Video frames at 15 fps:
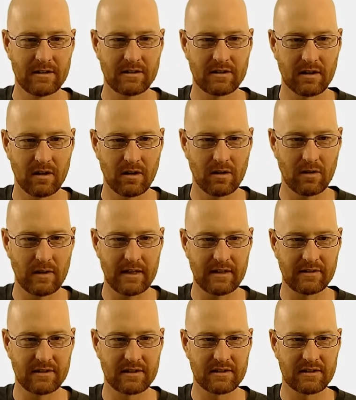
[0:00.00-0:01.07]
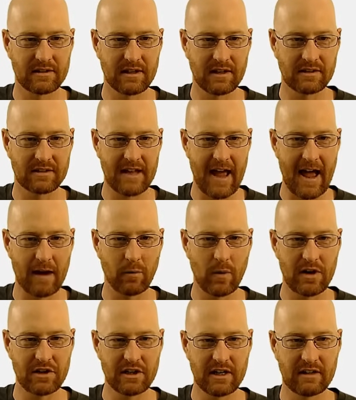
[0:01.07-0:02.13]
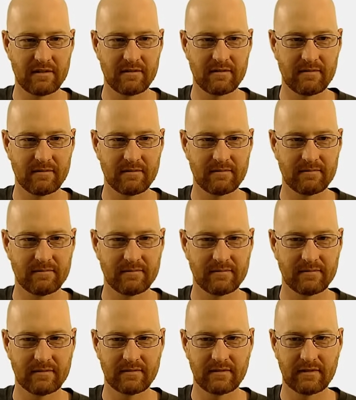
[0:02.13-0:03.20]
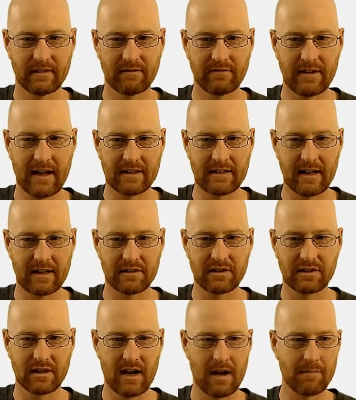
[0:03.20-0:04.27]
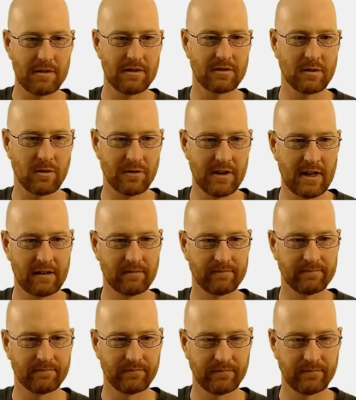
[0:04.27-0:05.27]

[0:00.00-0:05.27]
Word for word: So it's just add widget. In fact, I can just copy this whole thing.